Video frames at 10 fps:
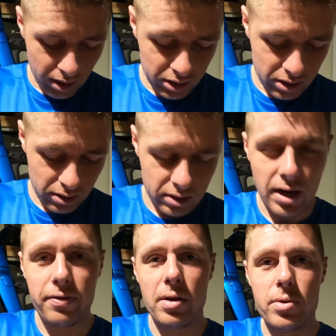That's
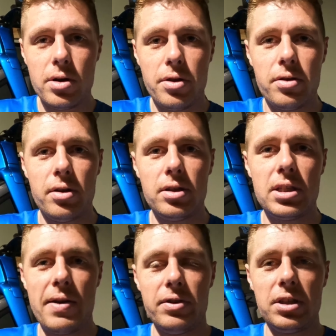definitely worth
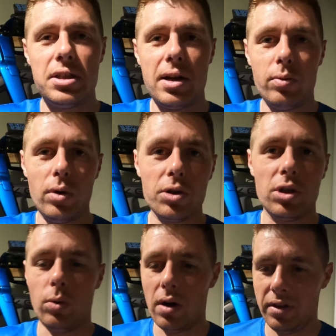seven to 10
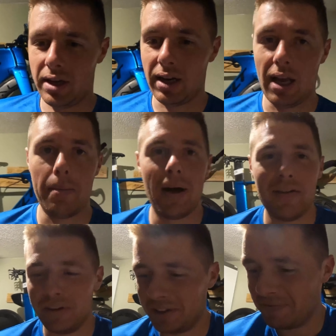watts or whatever they claim about
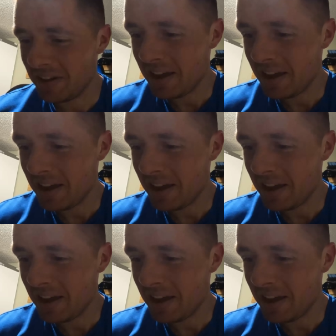everything.